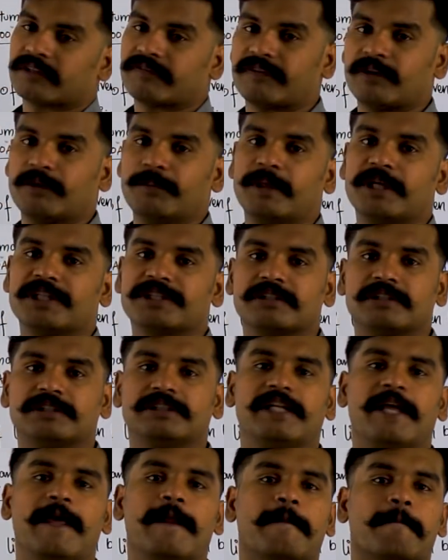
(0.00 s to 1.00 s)
of illumination
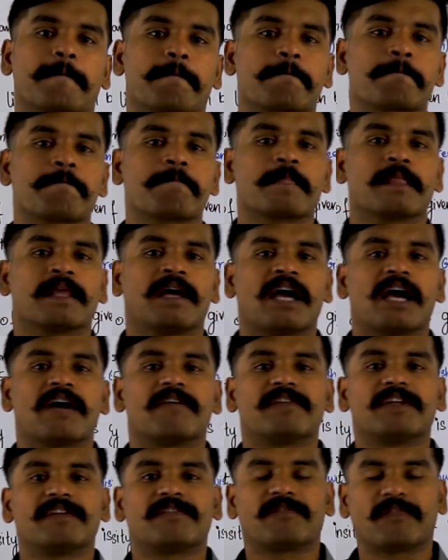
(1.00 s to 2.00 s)
engineering,
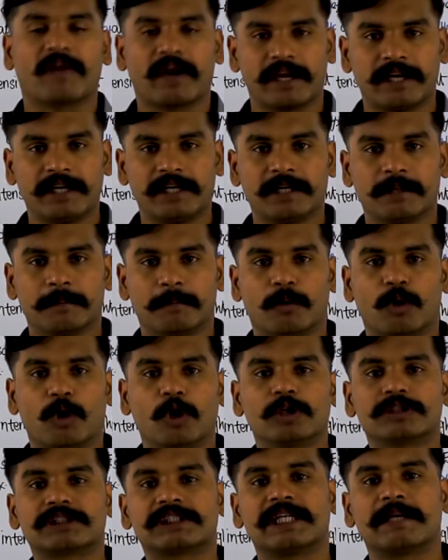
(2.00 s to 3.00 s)
we find
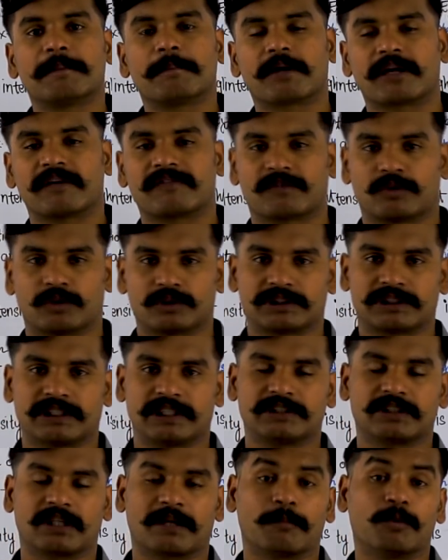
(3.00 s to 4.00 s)
most number of
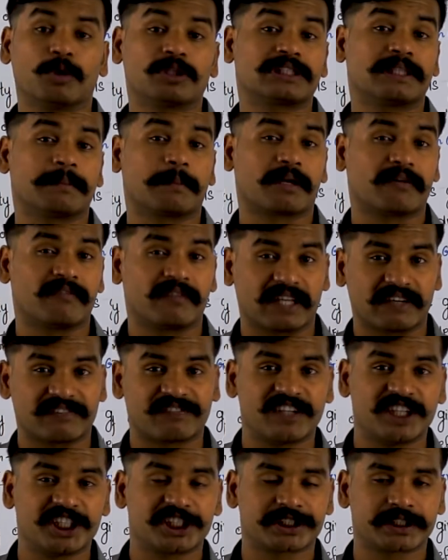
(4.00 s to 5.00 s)
questions or most number of
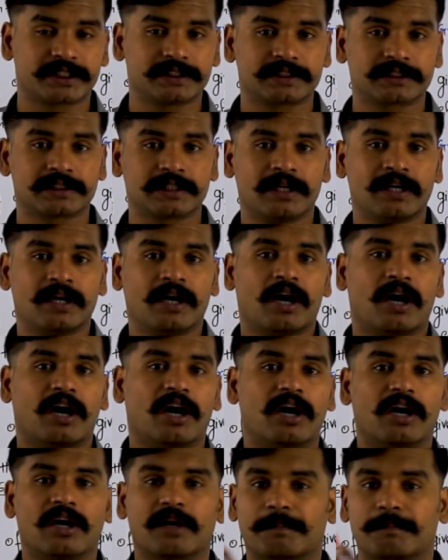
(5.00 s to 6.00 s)
definitions
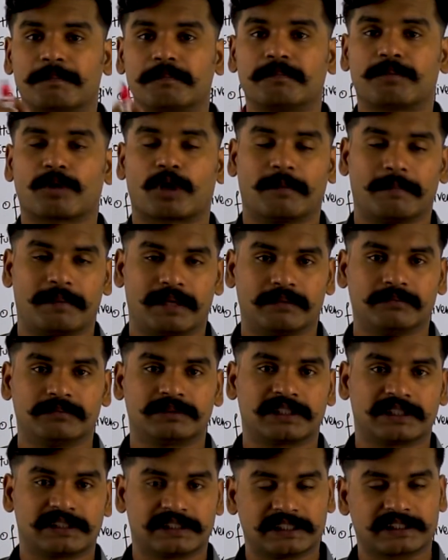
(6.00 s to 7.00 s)
or
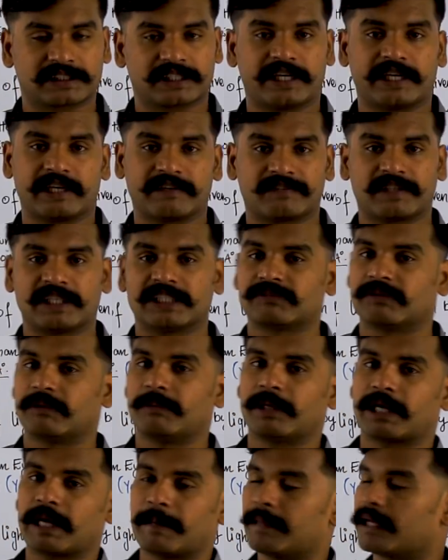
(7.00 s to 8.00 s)
problems, such kind of things will
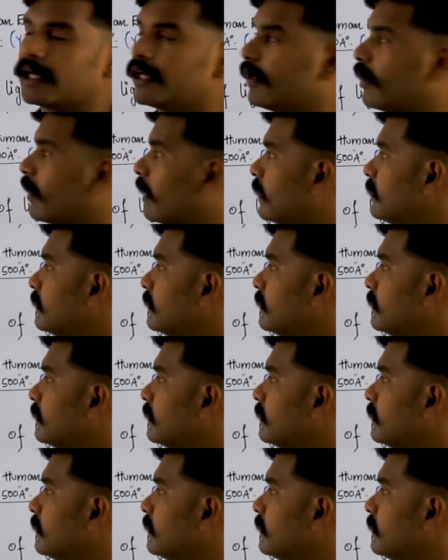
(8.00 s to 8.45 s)
be coming in our